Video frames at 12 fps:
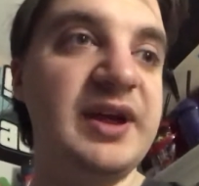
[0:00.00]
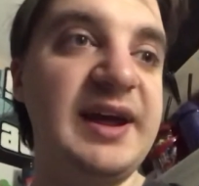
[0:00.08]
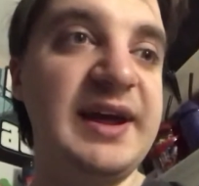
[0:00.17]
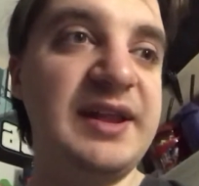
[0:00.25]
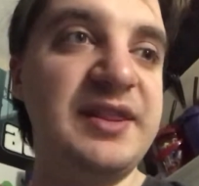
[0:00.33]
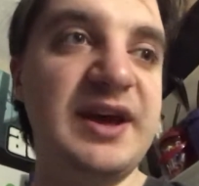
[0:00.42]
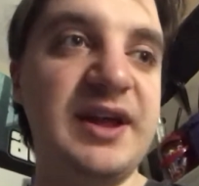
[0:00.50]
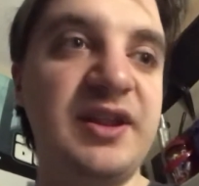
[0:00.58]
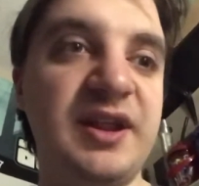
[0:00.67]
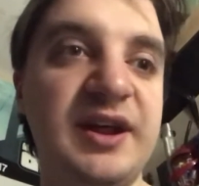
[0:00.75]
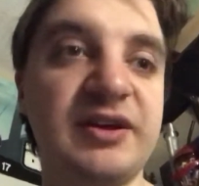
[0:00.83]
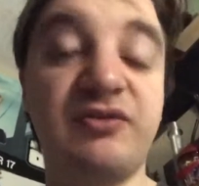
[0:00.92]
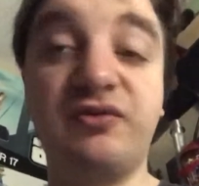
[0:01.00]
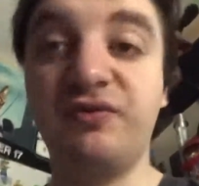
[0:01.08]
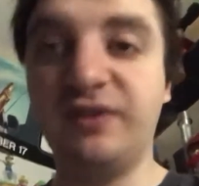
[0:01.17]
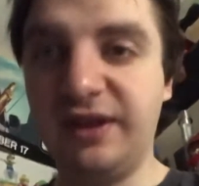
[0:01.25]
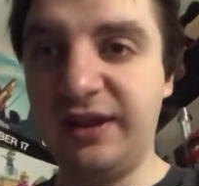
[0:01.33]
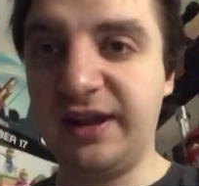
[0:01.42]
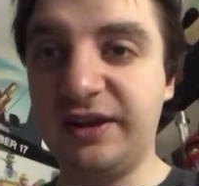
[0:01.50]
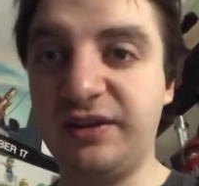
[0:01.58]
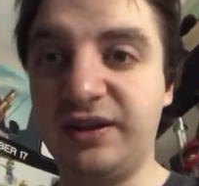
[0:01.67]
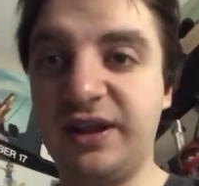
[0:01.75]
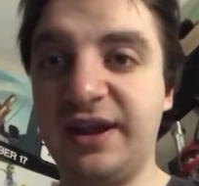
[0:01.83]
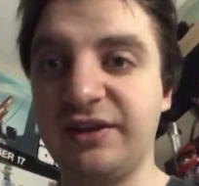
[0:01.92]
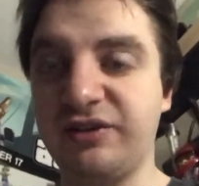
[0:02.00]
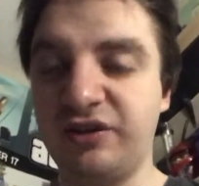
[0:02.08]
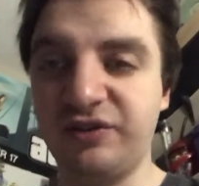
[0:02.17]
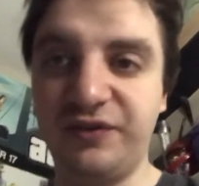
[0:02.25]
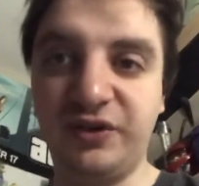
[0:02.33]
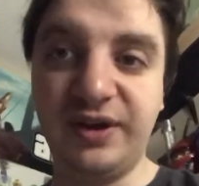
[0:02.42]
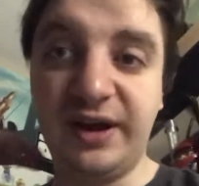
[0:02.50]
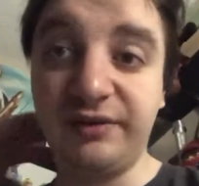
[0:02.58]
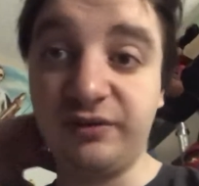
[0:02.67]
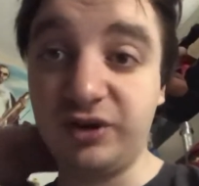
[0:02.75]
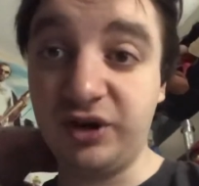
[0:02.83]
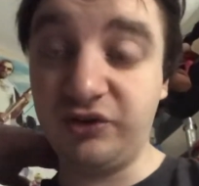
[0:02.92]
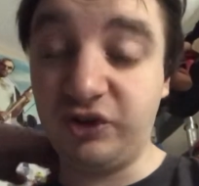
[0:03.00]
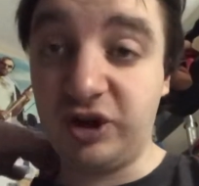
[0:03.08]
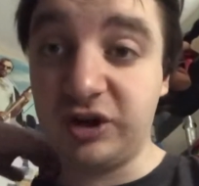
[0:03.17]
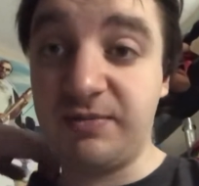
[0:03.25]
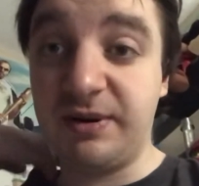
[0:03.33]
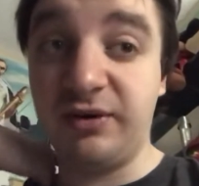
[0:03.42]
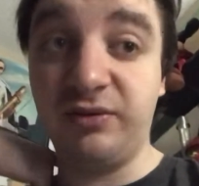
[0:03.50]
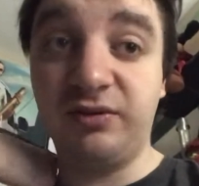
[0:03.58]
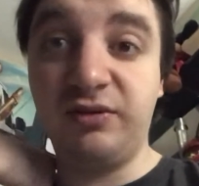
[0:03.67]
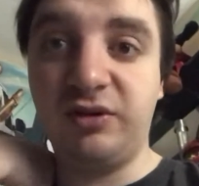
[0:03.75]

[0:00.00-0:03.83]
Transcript: And then the next other few days, I'm going to talk about